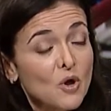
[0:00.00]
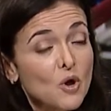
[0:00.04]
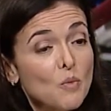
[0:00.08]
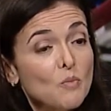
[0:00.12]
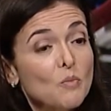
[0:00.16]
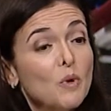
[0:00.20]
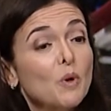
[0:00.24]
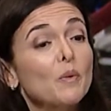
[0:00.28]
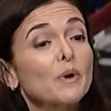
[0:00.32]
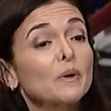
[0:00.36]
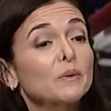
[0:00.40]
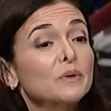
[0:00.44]

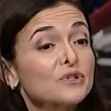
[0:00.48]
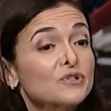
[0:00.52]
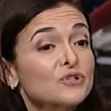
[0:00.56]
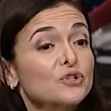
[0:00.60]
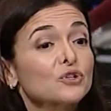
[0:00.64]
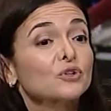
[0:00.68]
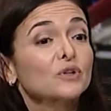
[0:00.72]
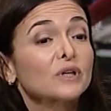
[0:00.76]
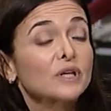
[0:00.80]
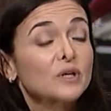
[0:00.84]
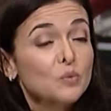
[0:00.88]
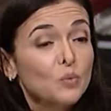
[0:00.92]
but we will
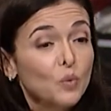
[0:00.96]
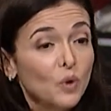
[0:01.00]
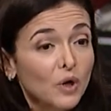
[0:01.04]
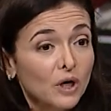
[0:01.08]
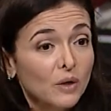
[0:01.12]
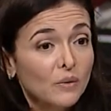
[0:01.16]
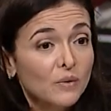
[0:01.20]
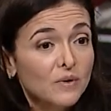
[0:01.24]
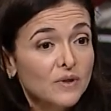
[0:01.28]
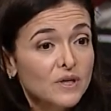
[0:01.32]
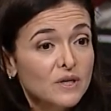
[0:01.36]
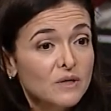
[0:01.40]
certainly work
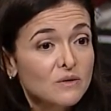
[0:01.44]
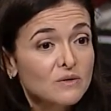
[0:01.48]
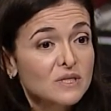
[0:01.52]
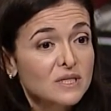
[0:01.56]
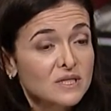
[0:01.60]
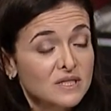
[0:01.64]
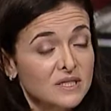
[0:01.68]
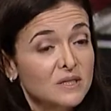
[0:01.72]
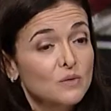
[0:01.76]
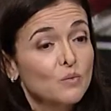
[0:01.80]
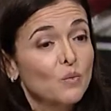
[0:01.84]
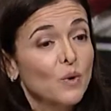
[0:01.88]
with you to
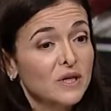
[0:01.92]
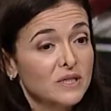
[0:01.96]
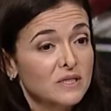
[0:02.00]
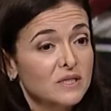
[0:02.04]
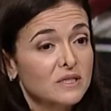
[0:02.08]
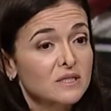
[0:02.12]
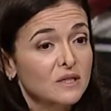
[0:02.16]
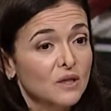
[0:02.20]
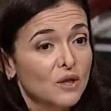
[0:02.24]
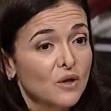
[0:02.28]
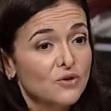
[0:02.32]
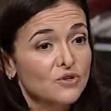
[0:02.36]
see what
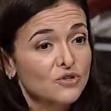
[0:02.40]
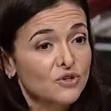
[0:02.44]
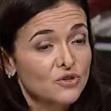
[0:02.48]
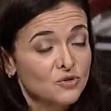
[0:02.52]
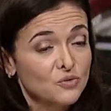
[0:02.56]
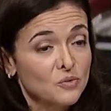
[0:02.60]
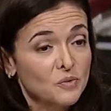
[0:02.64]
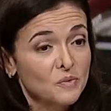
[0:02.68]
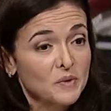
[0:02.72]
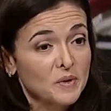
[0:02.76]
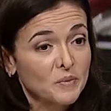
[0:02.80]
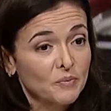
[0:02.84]
disclosures
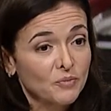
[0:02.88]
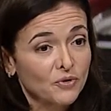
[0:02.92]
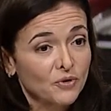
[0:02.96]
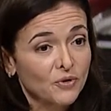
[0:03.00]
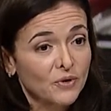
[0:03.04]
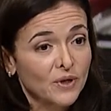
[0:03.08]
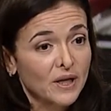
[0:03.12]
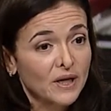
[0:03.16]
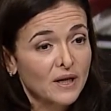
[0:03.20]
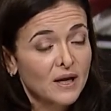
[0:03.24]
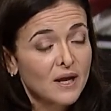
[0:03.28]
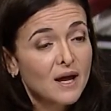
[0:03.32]
would be
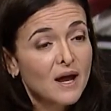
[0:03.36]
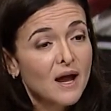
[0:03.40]
prudent.